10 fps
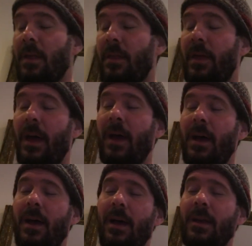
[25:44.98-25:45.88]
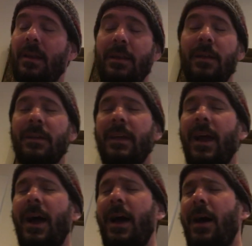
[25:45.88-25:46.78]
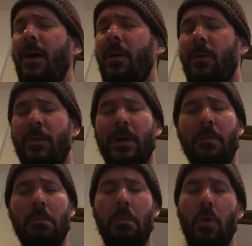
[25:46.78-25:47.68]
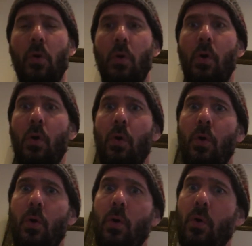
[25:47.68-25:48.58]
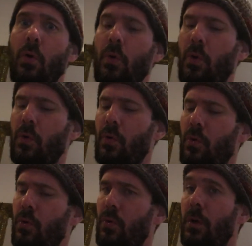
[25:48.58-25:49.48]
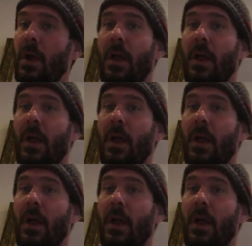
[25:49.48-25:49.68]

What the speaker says: That little cow went moo.